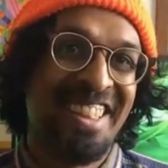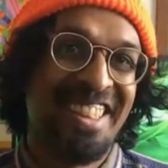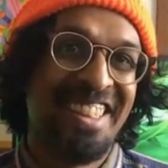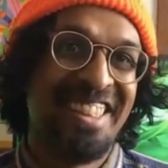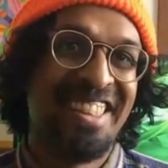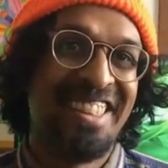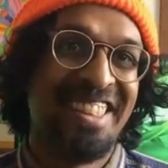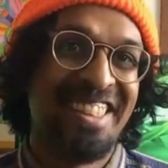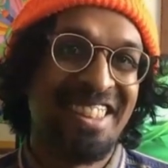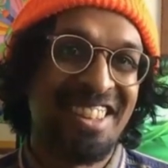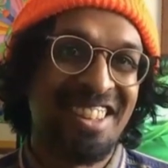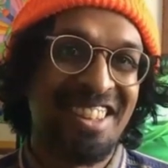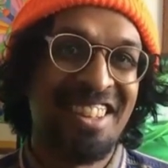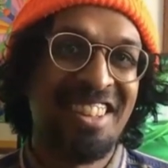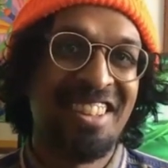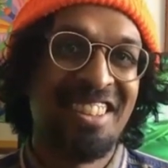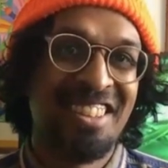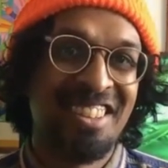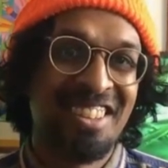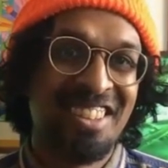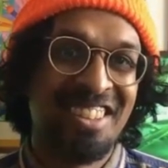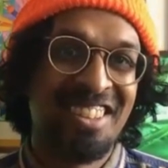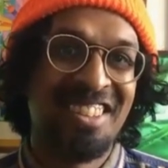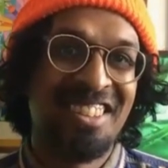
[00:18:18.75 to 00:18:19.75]

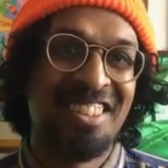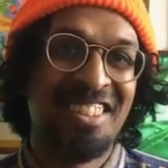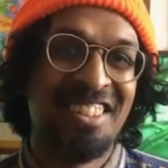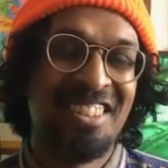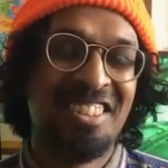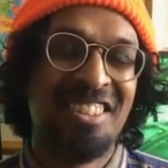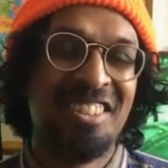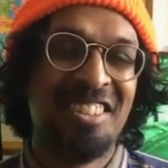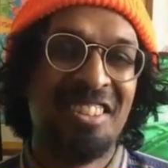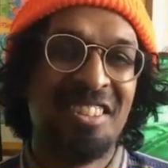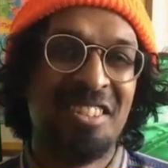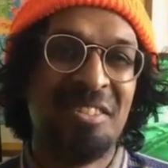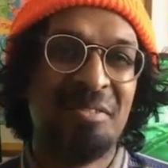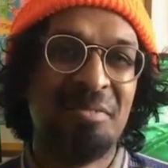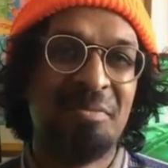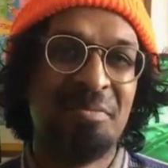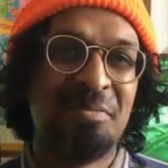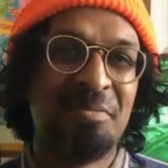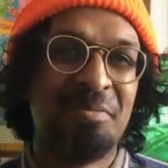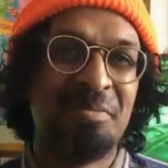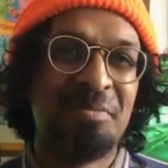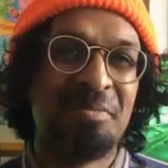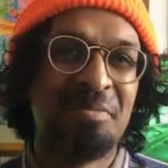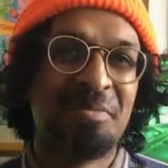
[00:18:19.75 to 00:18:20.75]

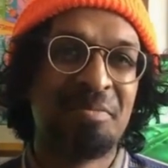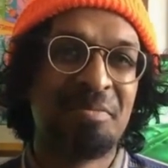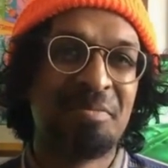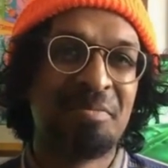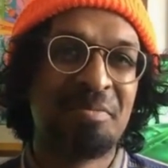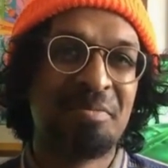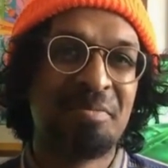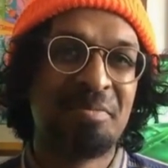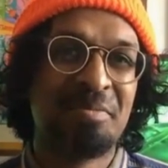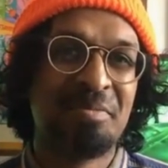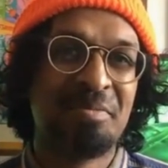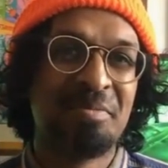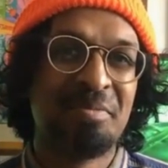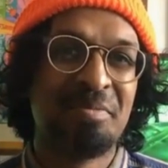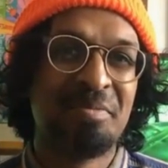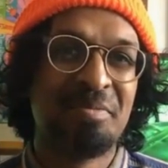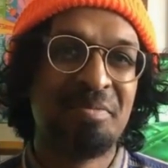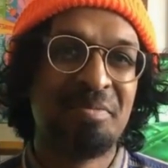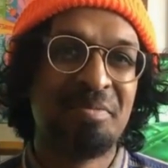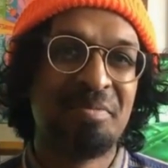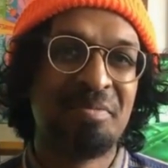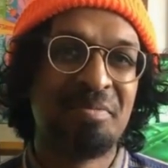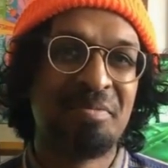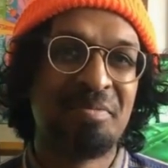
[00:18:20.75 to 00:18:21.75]

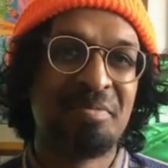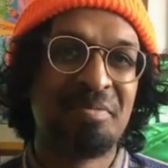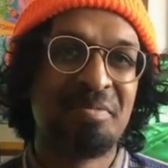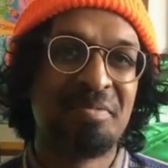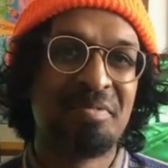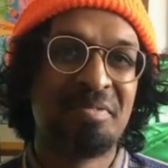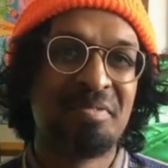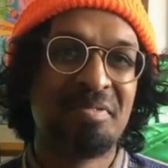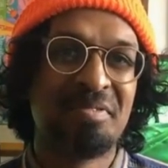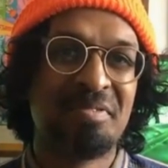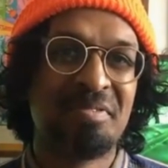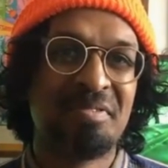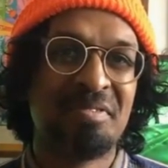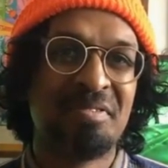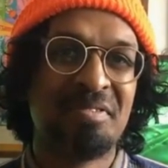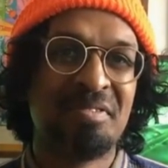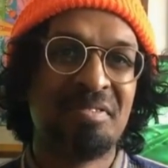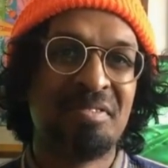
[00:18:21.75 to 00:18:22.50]
No words are spoken by the person on screen.